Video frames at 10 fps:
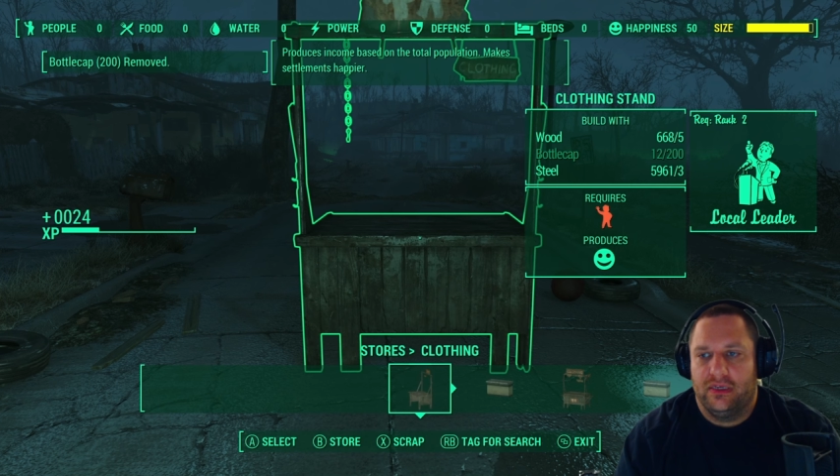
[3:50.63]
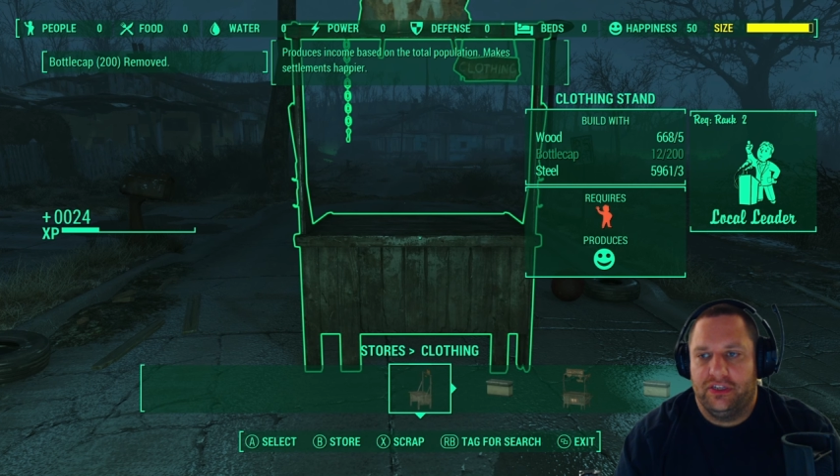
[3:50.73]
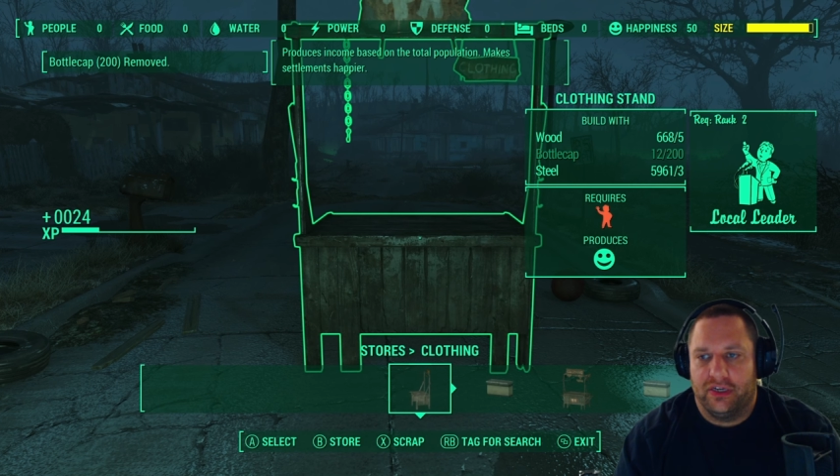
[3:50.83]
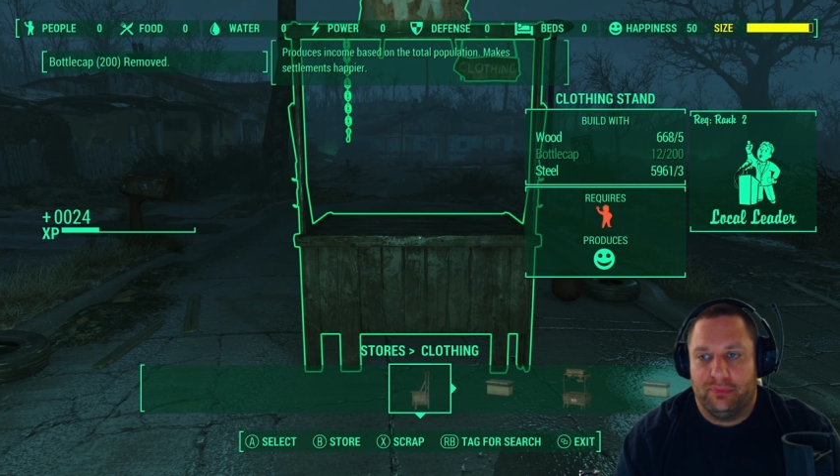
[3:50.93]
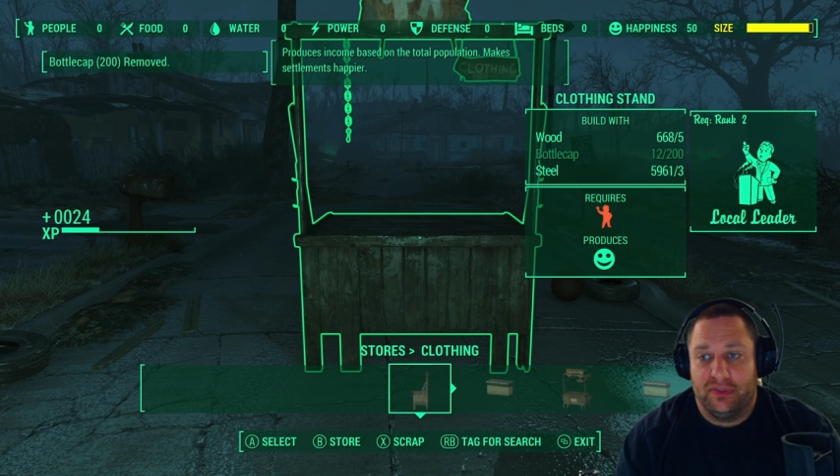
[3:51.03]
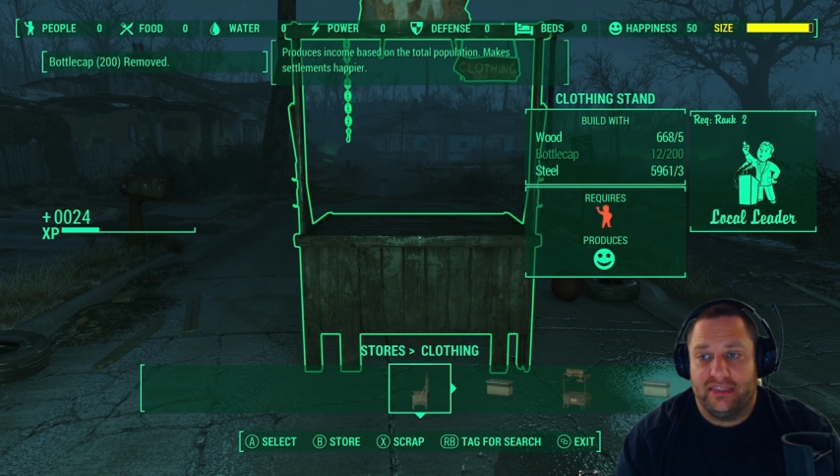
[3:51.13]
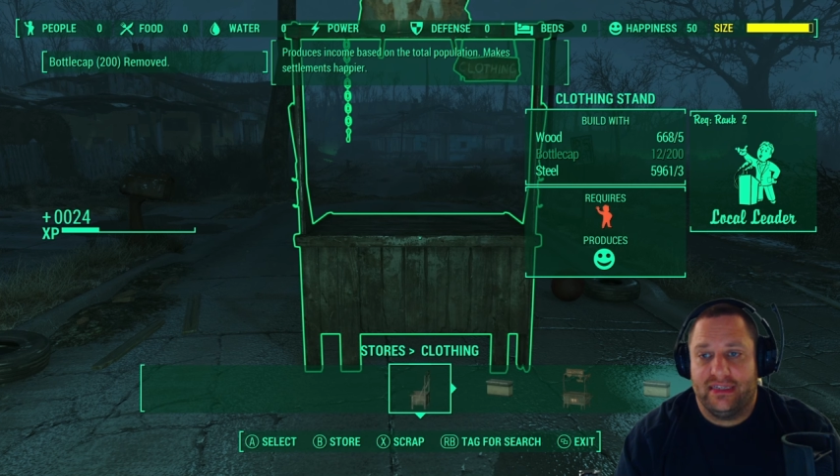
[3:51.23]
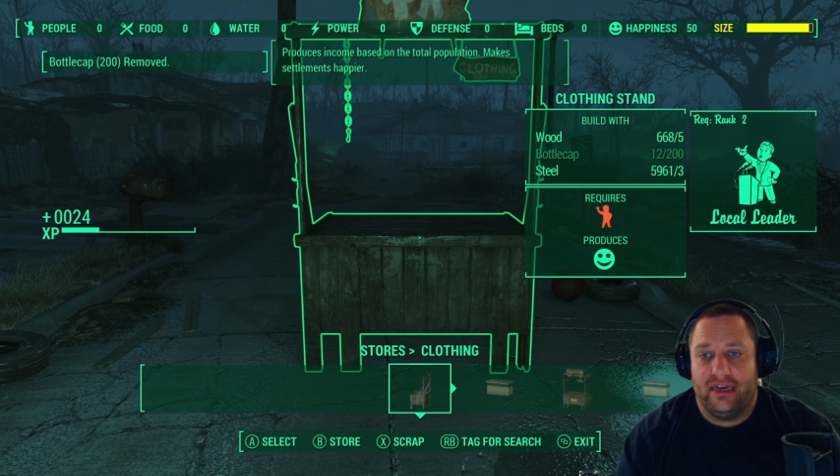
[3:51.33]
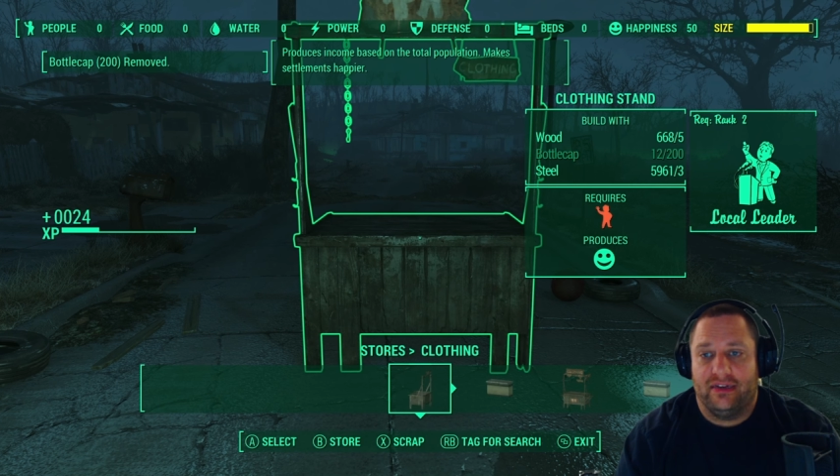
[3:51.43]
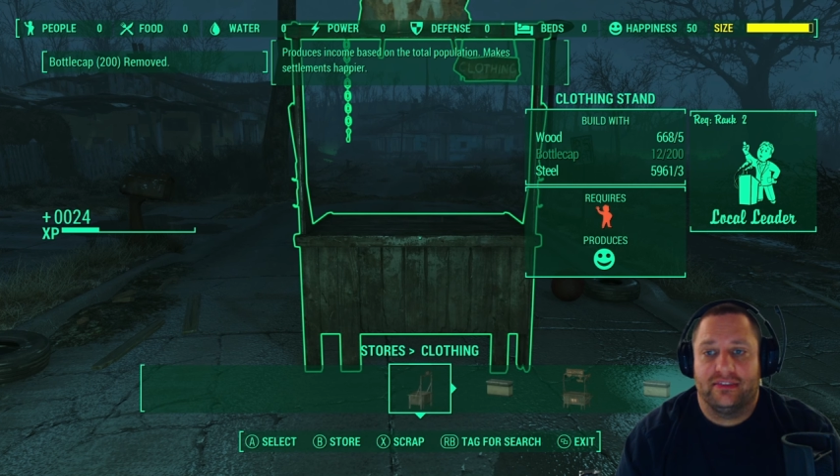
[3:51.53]
You're going to put that
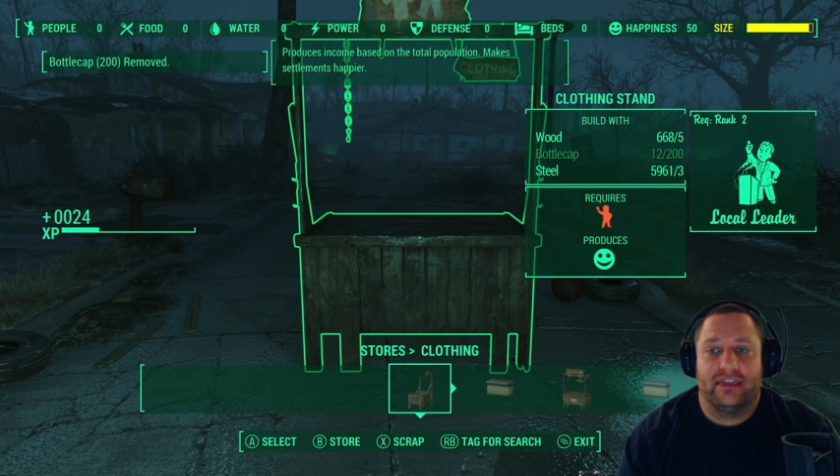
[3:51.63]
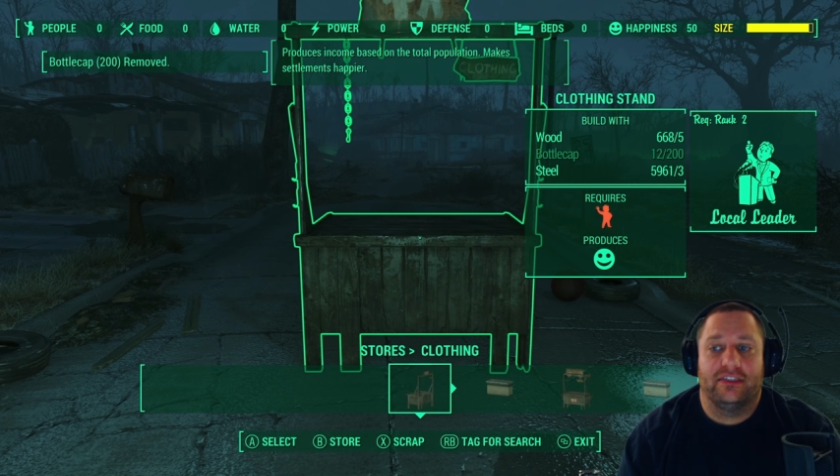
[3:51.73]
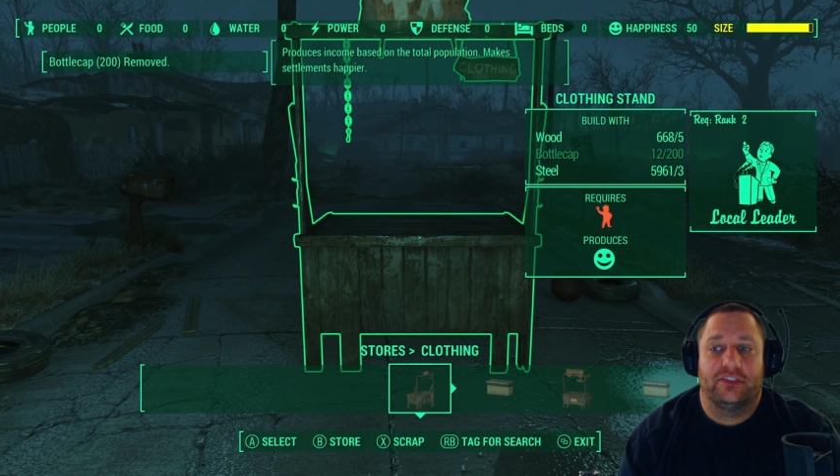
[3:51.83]
down. It's going to